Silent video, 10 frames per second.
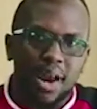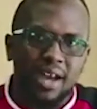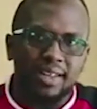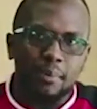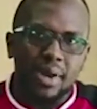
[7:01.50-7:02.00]

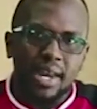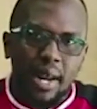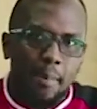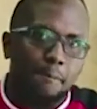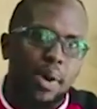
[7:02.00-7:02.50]
them in
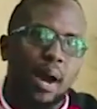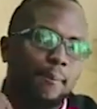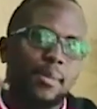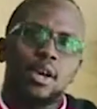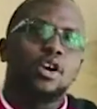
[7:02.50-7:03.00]
and bam,
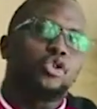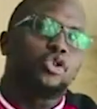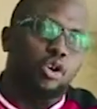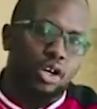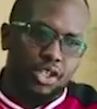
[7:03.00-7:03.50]
you're
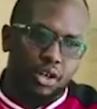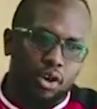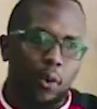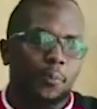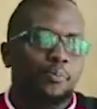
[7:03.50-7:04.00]
good to go.
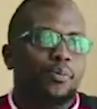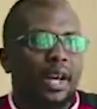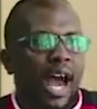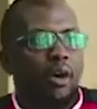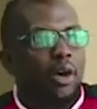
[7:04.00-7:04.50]

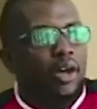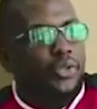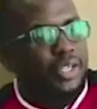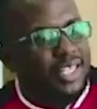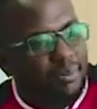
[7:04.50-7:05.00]
Now, the
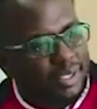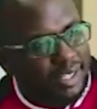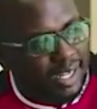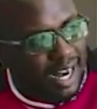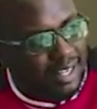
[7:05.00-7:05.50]
Samsung
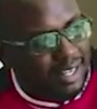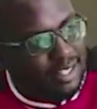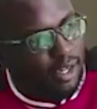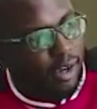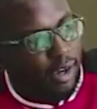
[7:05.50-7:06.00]
Galaxy
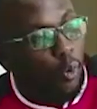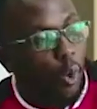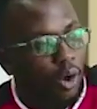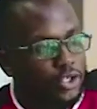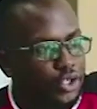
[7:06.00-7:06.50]

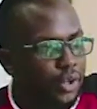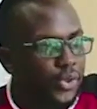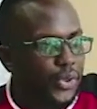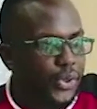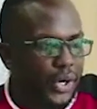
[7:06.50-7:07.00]
Watch
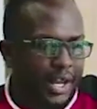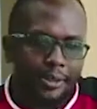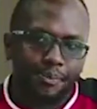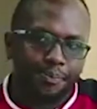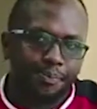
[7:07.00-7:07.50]
three.
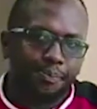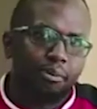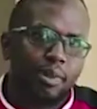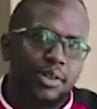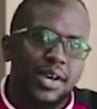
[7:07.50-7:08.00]

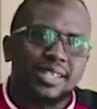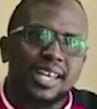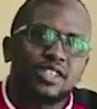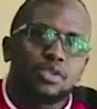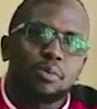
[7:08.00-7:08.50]
This has to
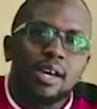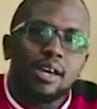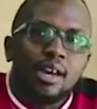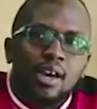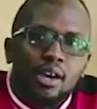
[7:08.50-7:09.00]
be, you
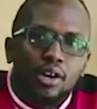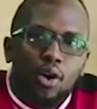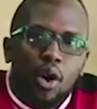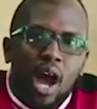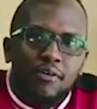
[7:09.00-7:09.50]
know,
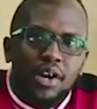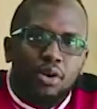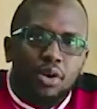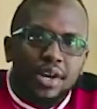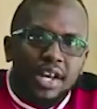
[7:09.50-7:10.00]
a very good
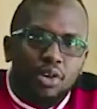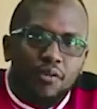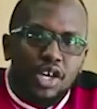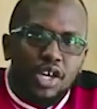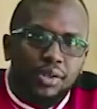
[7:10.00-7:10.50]

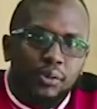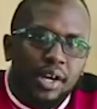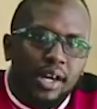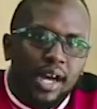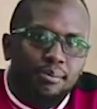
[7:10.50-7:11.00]
innovation when it
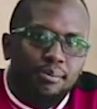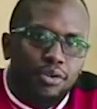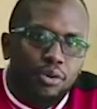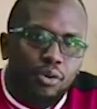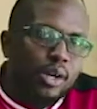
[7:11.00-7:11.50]
comes
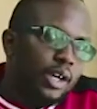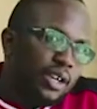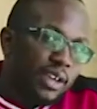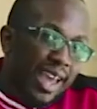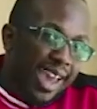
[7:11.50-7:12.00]
to
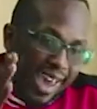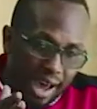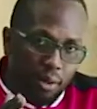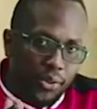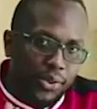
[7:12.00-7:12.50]

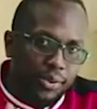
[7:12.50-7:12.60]
health.